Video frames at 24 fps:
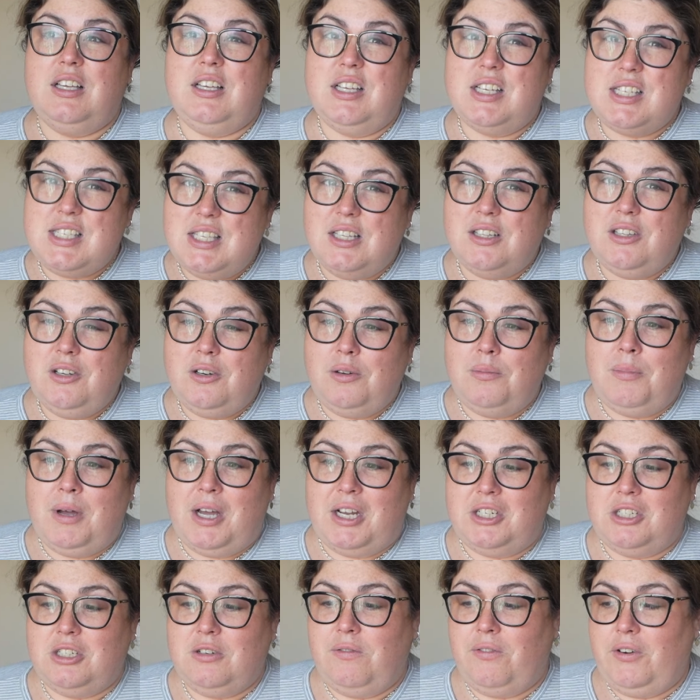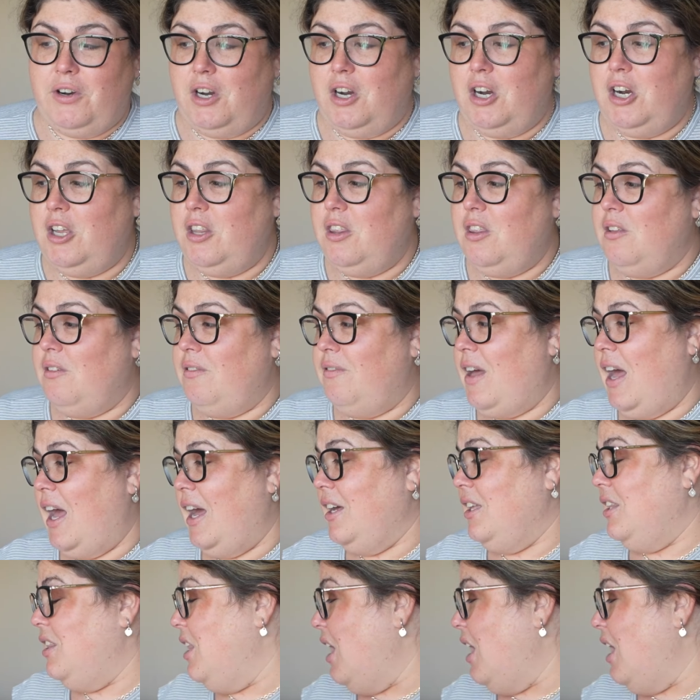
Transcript: It's a little much for the fact